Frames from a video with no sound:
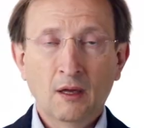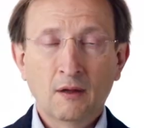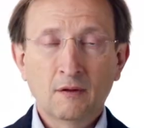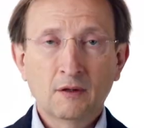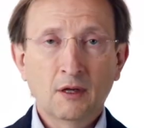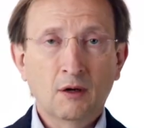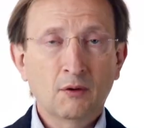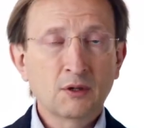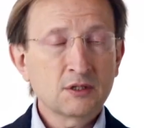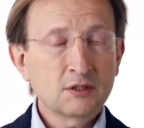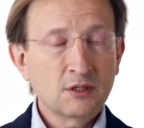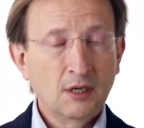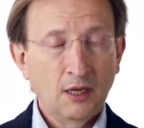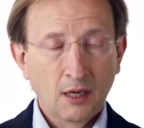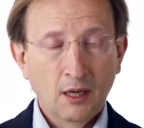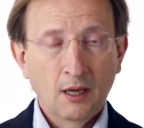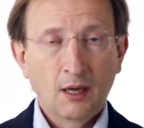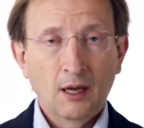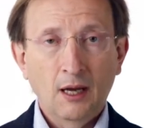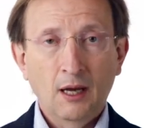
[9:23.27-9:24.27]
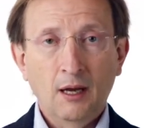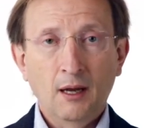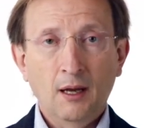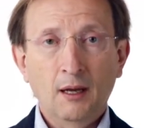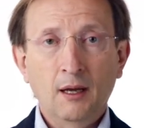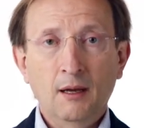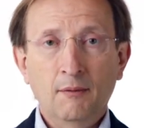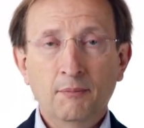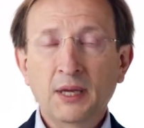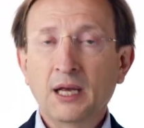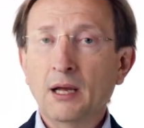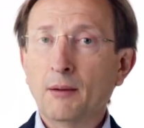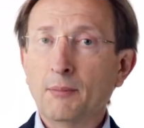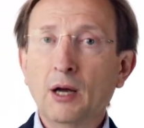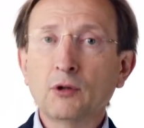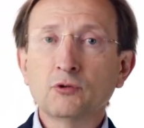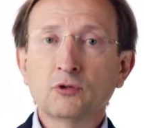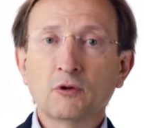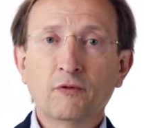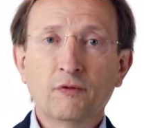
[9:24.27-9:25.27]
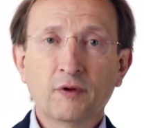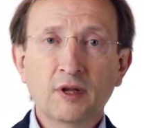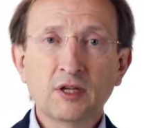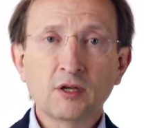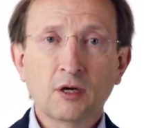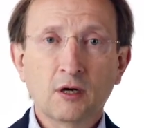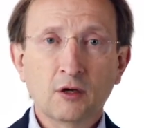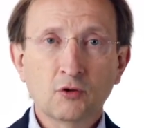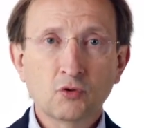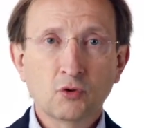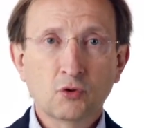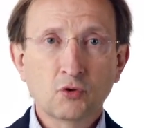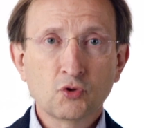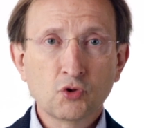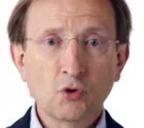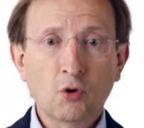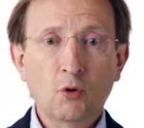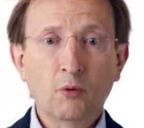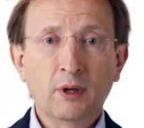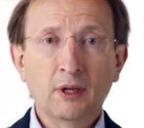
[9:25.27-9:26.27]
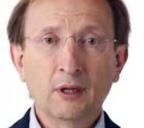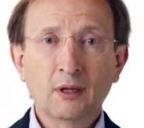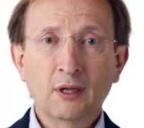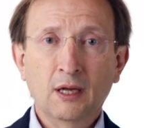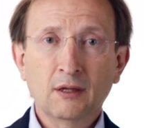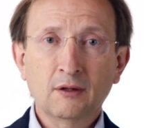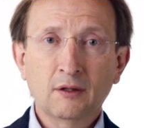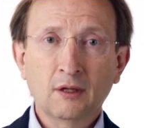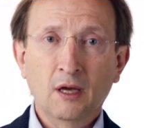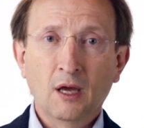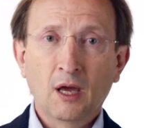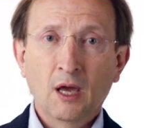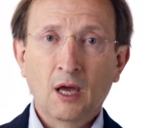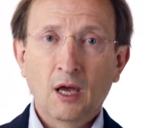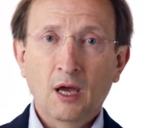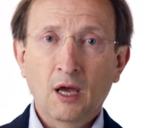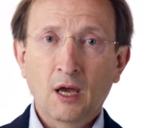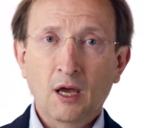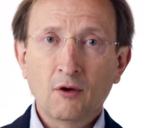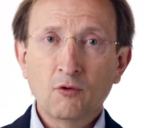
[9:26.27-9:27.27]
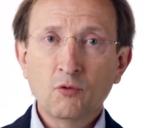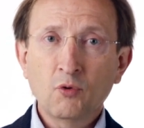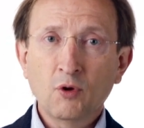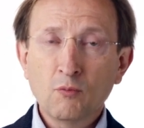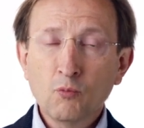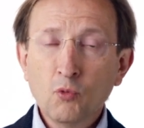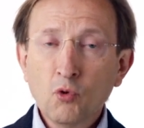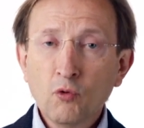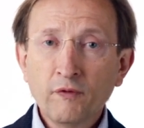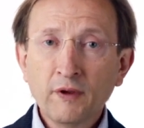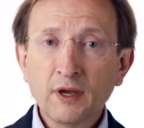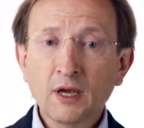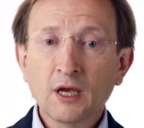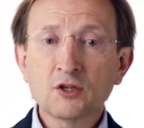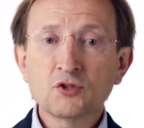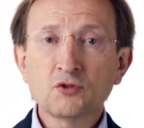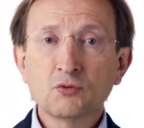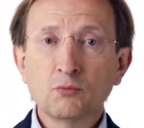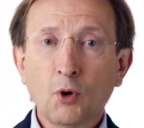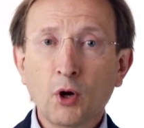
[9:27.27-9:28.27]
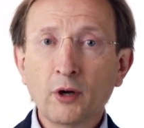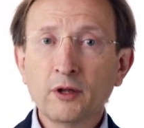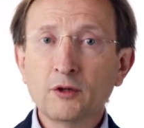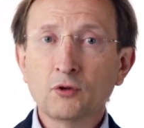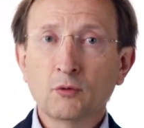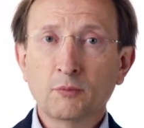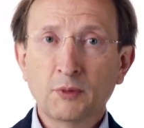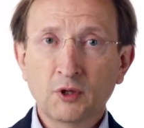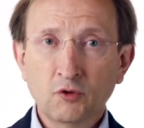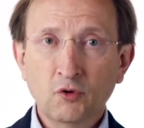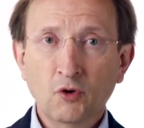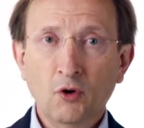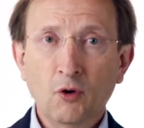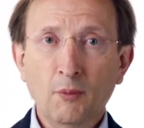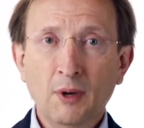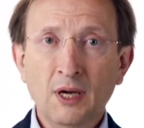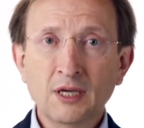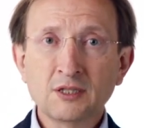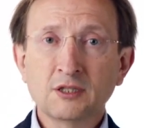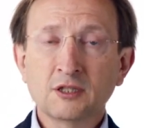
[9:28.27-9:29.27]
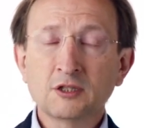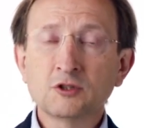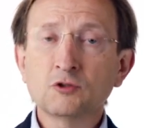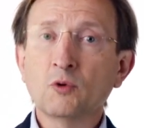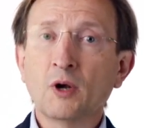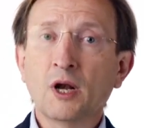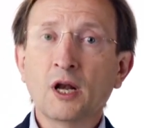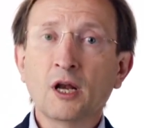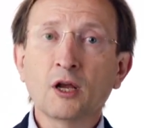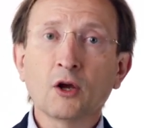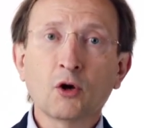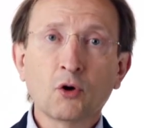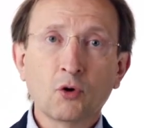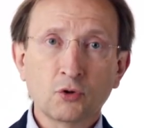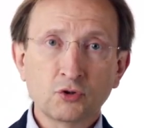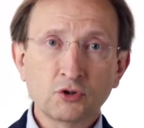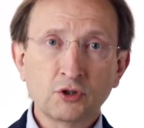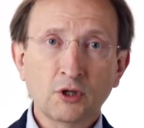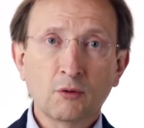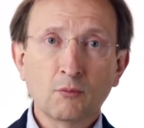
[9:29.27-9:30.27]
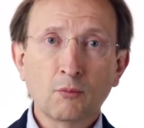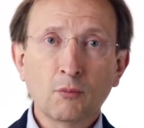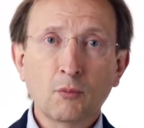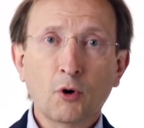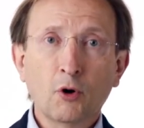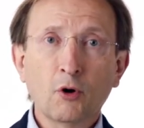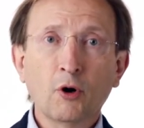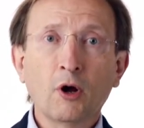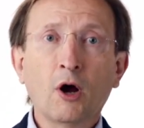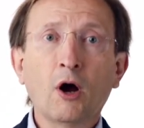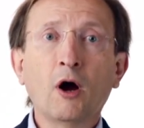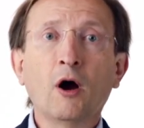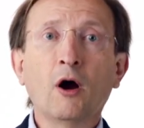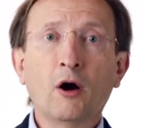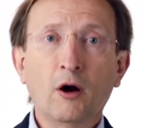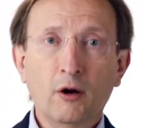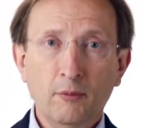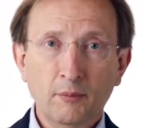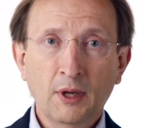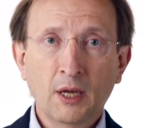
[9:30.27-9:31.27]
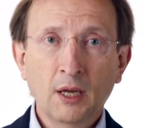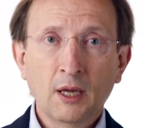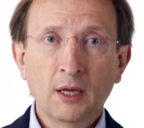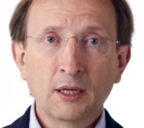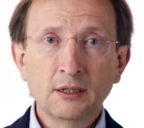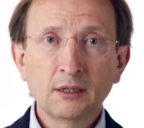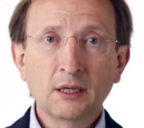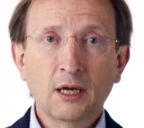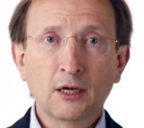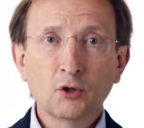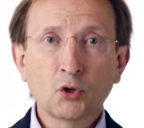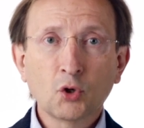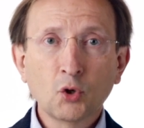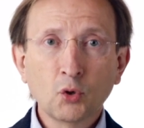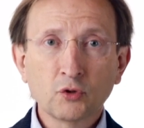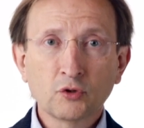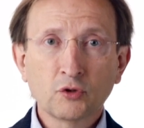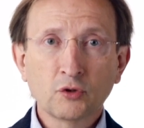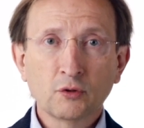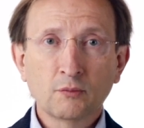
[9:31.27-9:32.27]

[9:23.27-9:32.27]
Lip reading: There is a big amount of literature showing that removing small endometriomas is really causing more harm than good,